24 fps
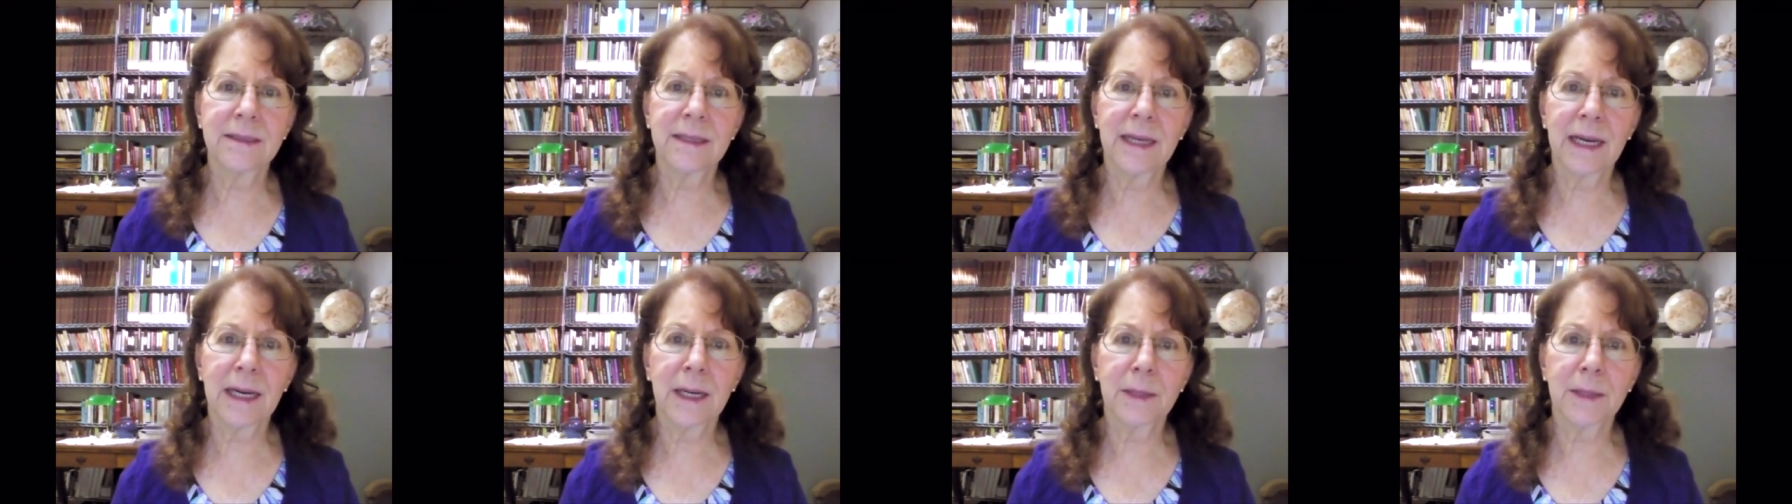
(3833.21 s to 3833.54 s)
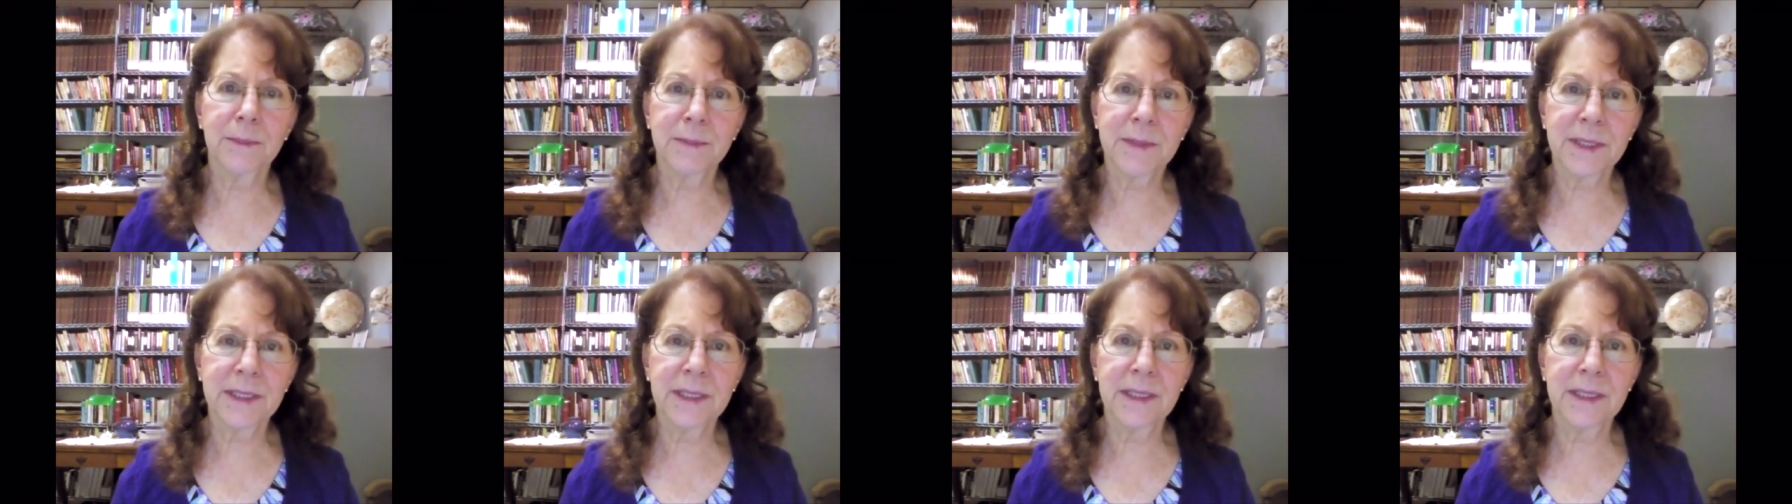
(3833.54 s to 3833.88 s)

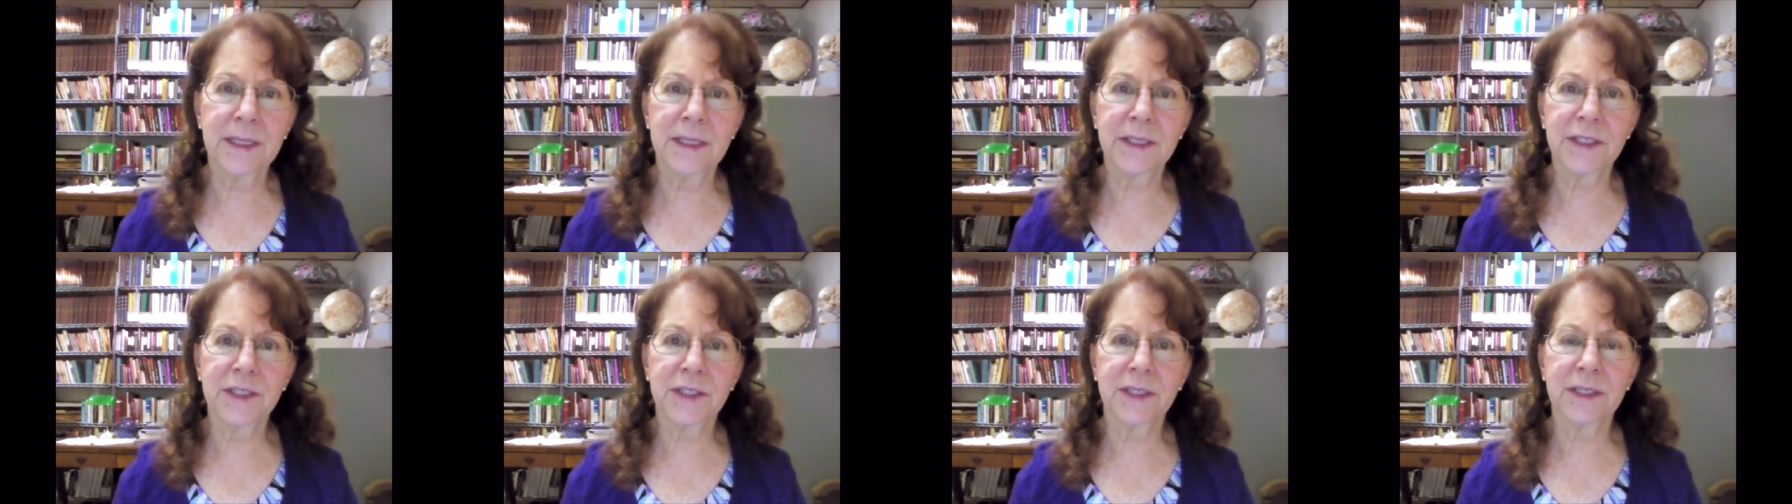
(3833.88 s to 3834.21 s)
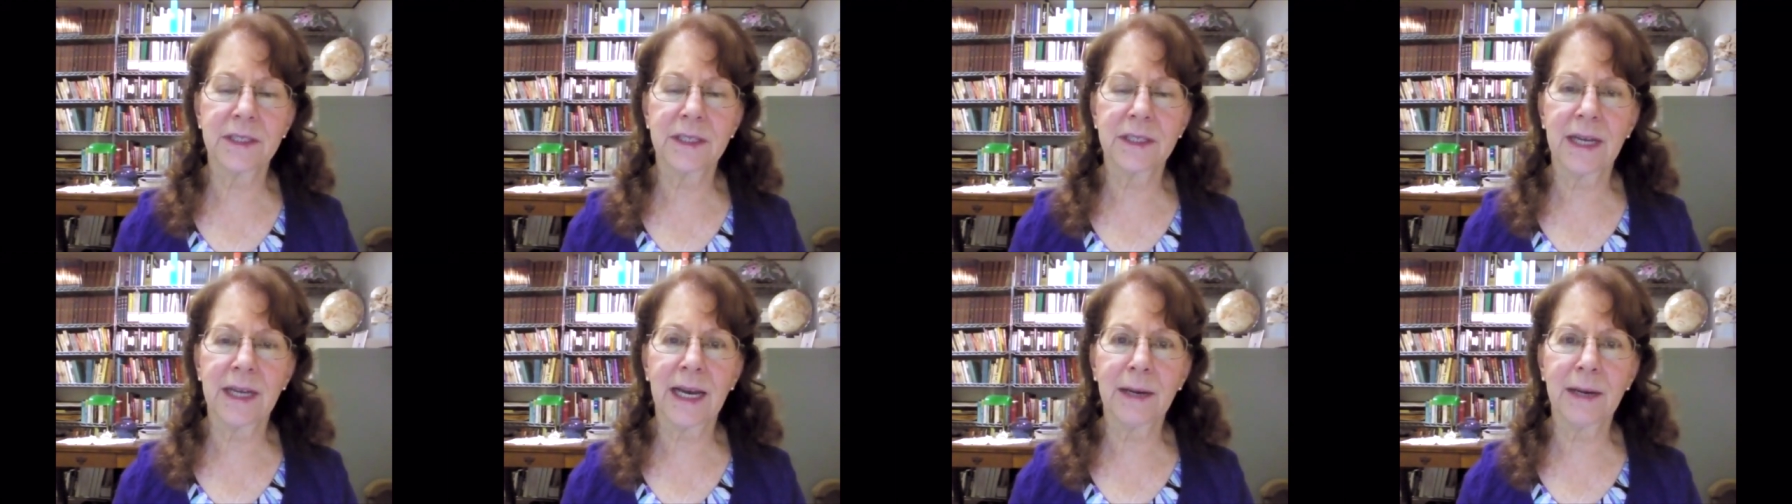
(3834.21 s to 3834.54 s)
help teach
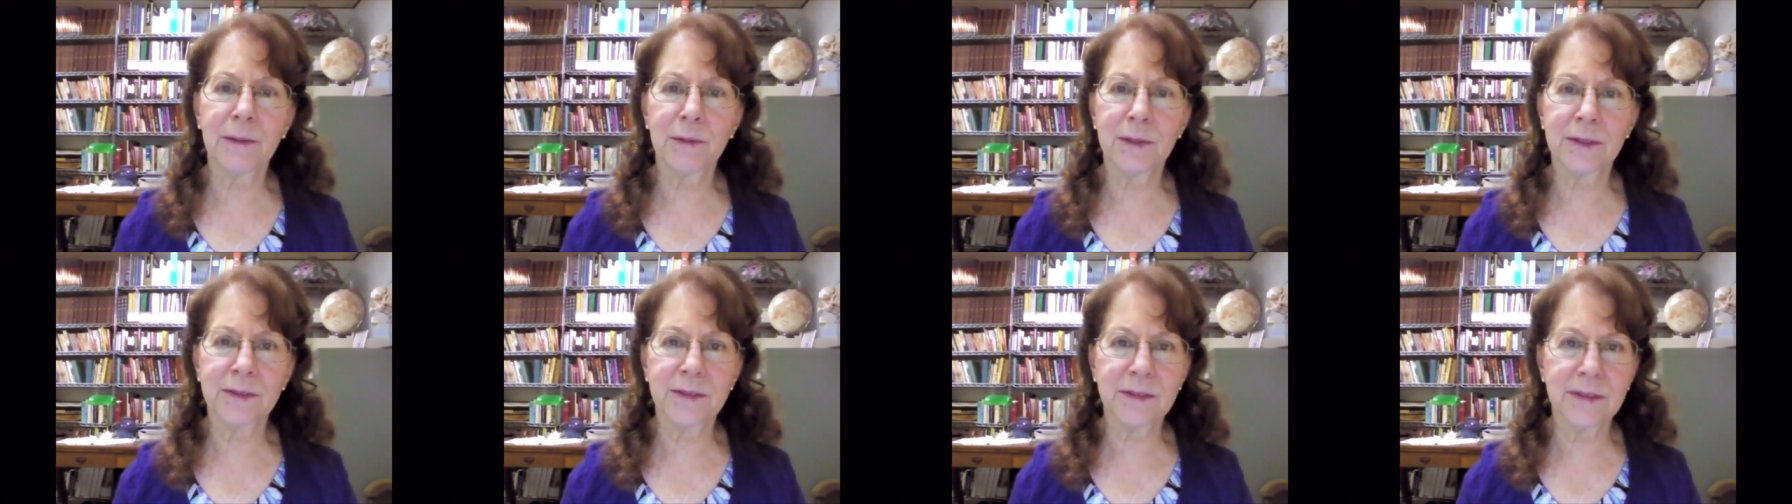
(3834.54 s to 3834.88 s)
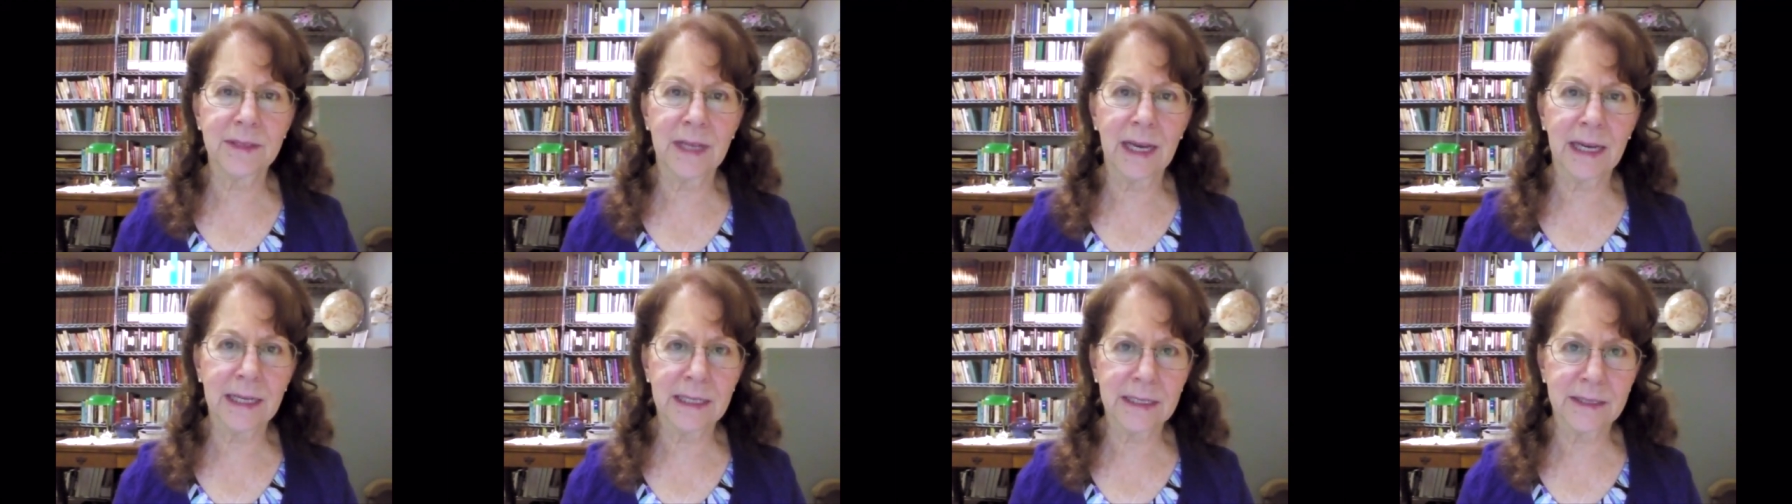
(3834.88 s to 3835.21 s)
and i was not